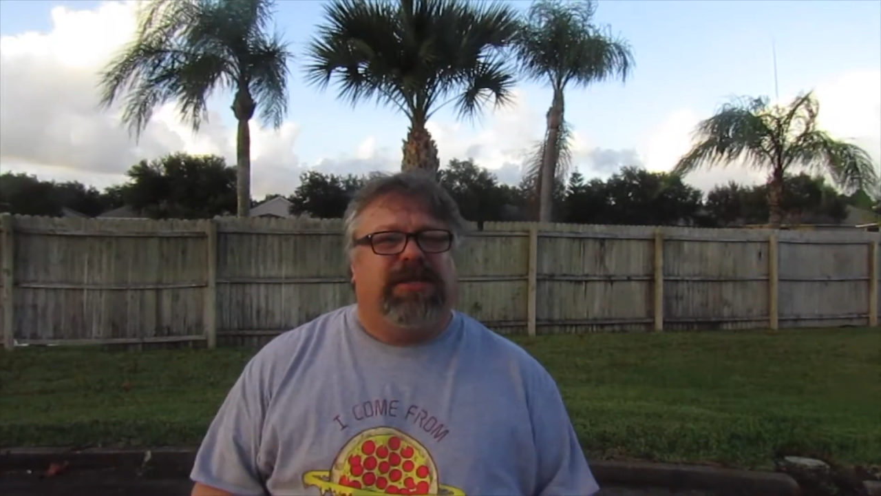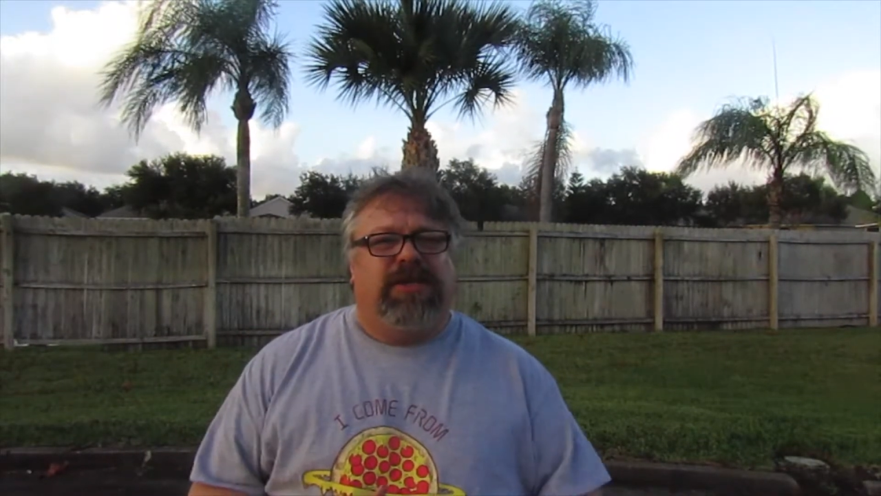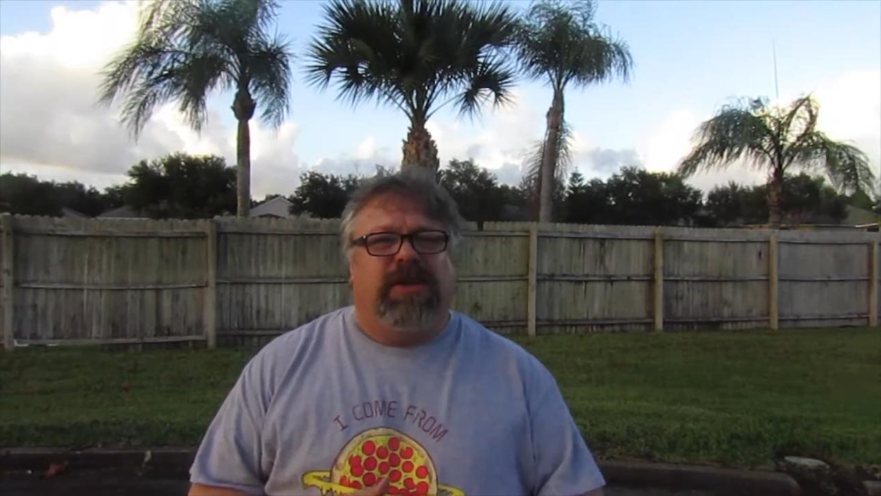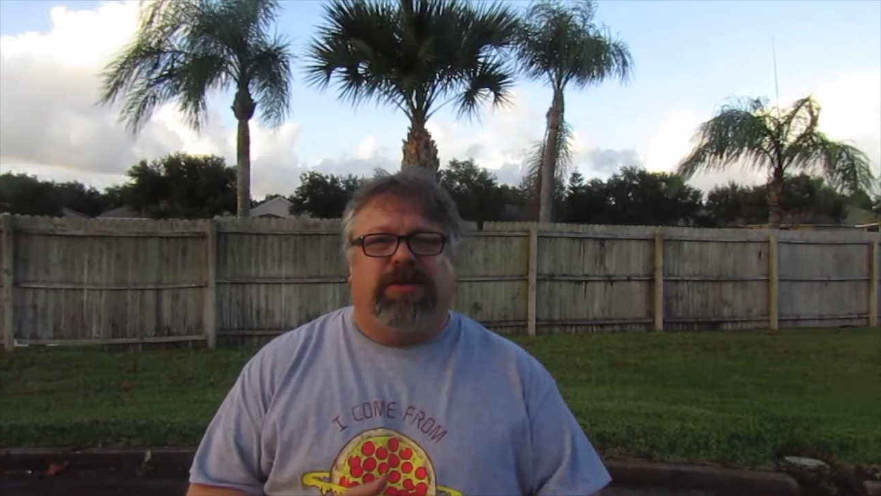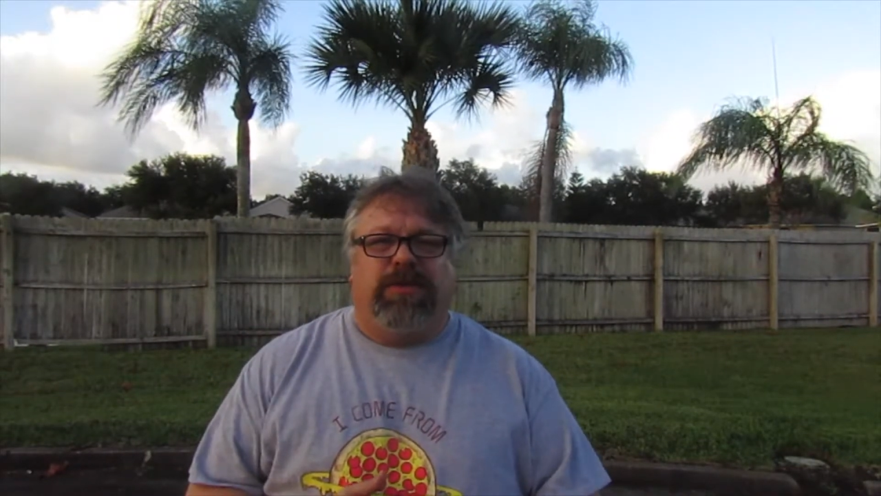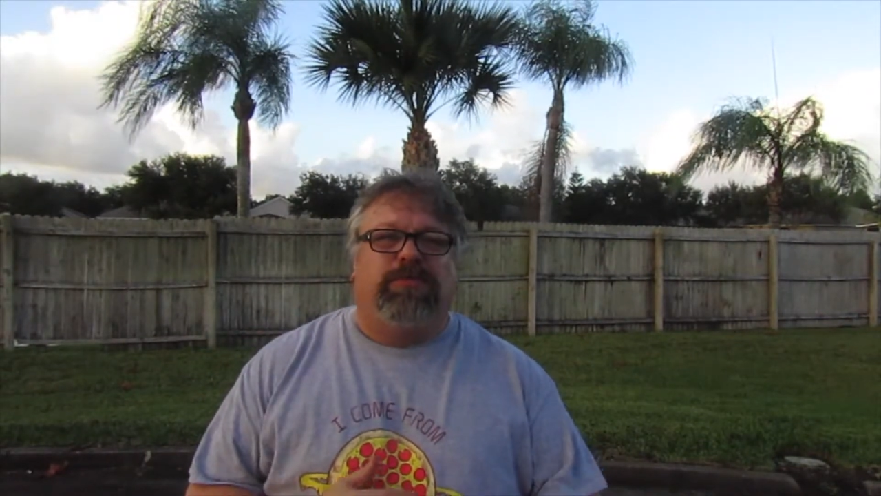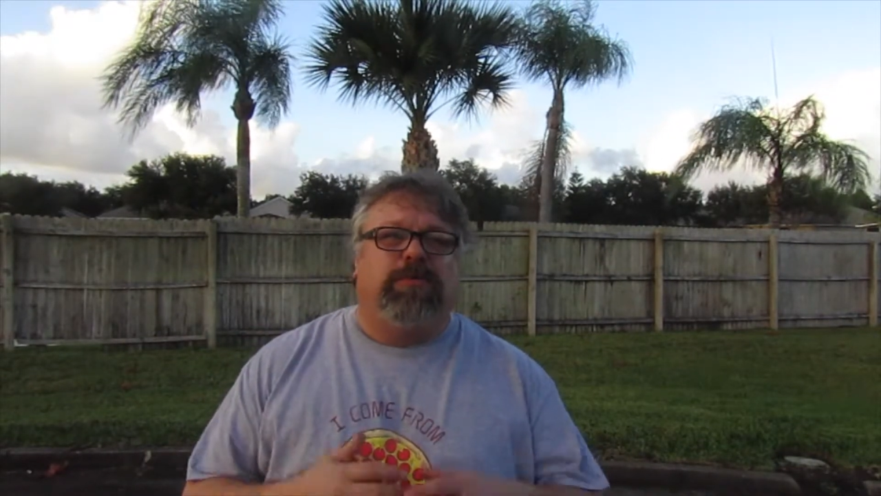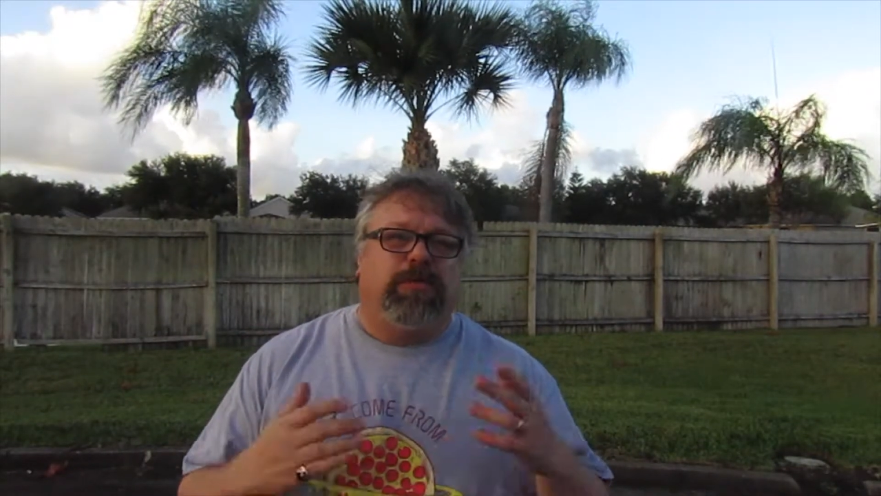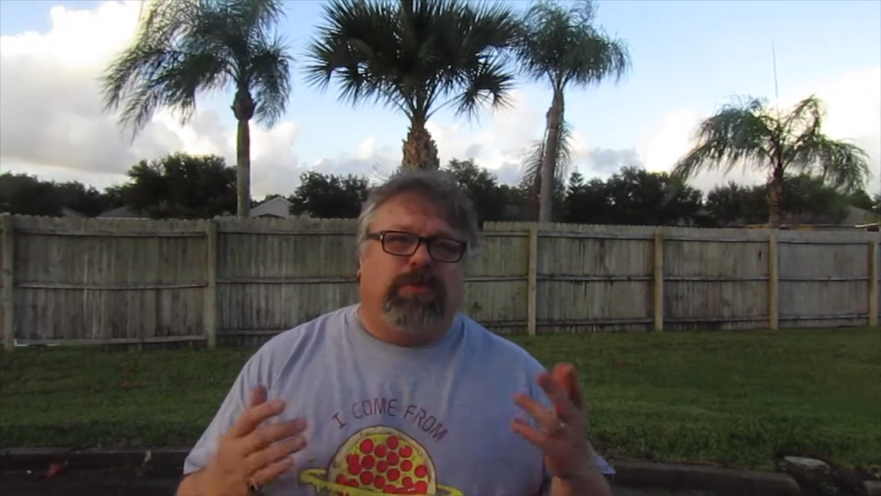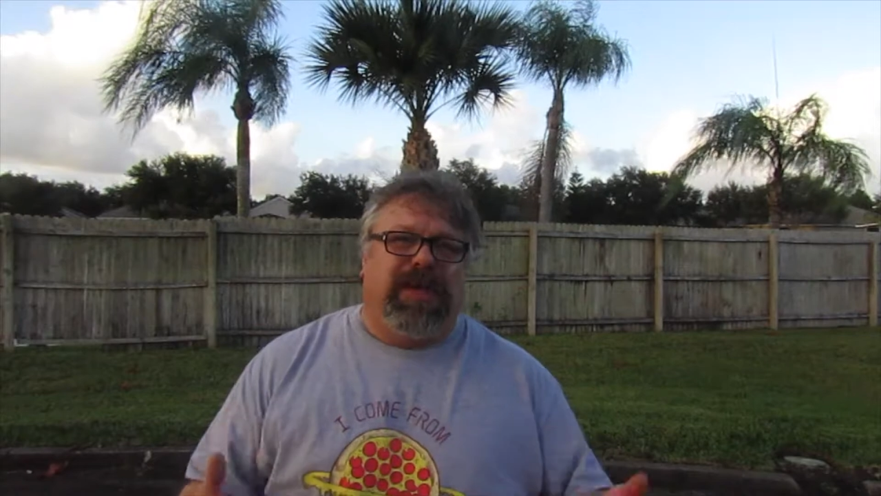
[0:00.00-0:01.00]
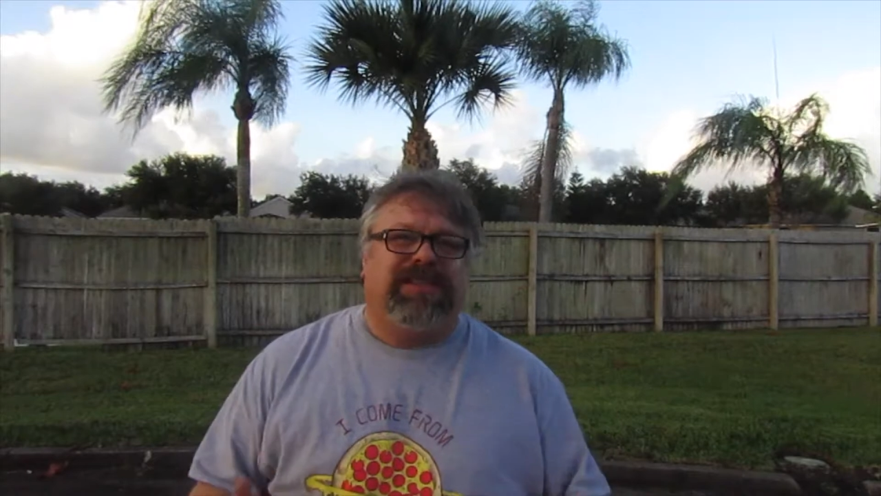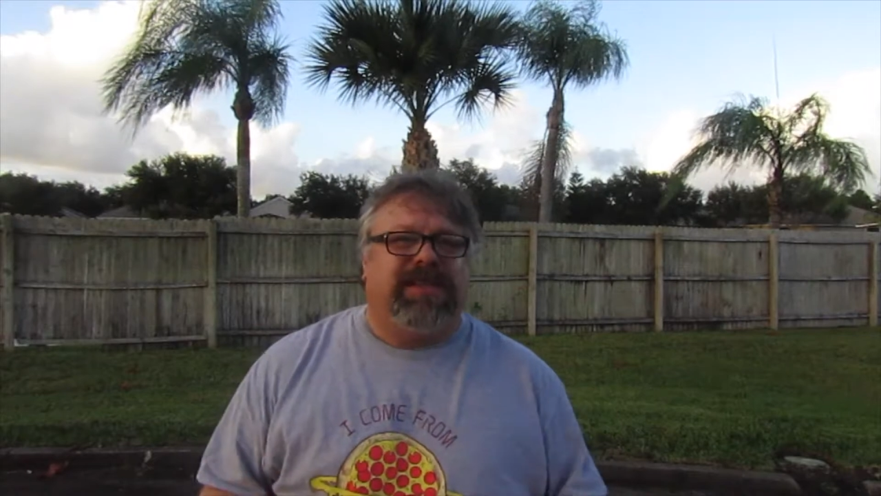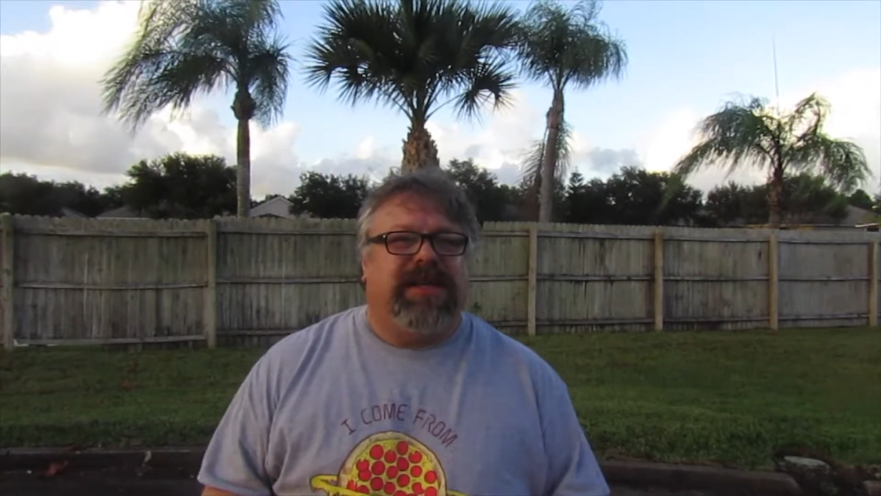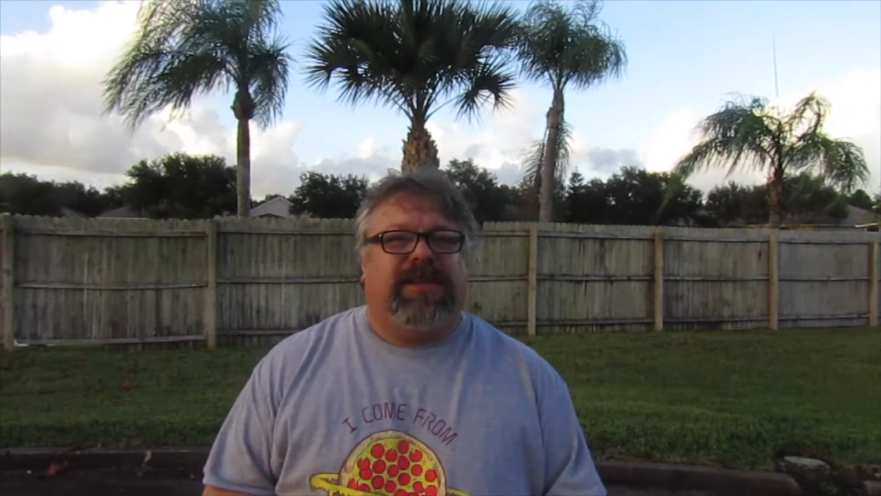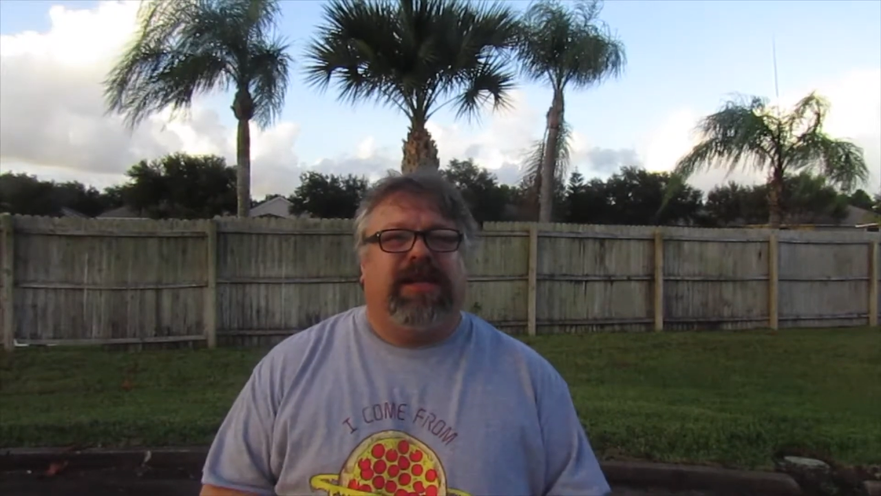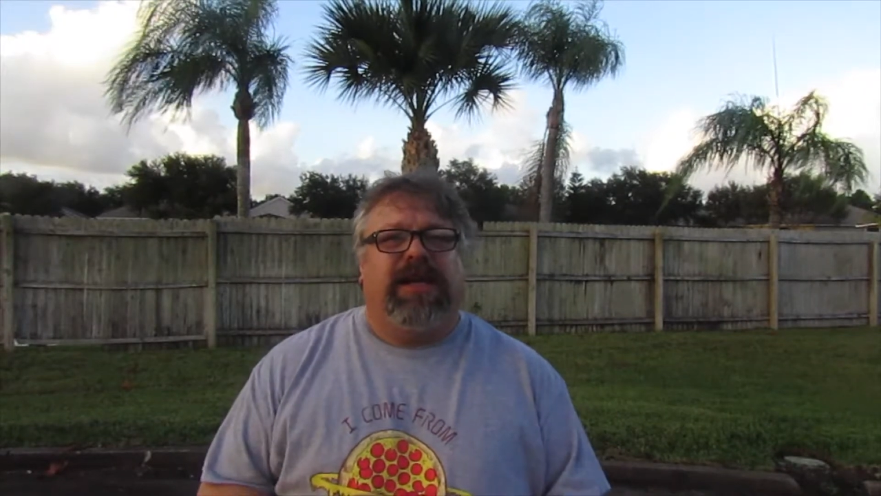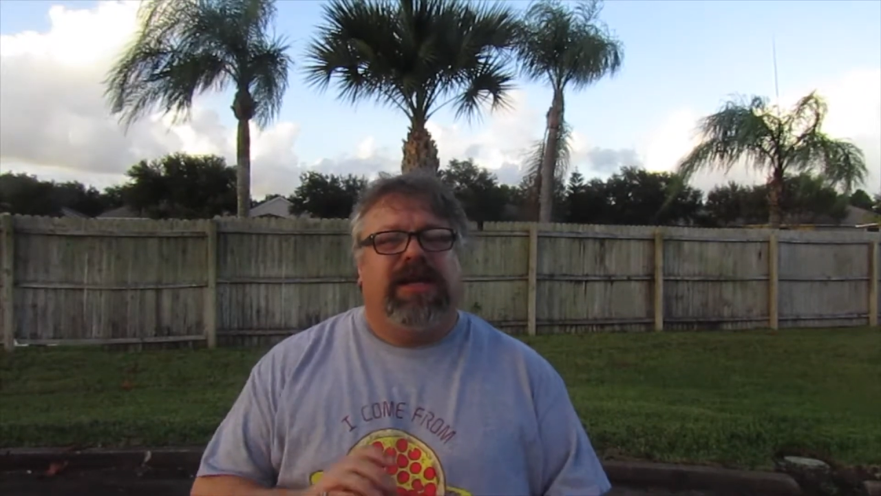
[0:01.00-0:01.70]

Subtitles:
the breadstick thing,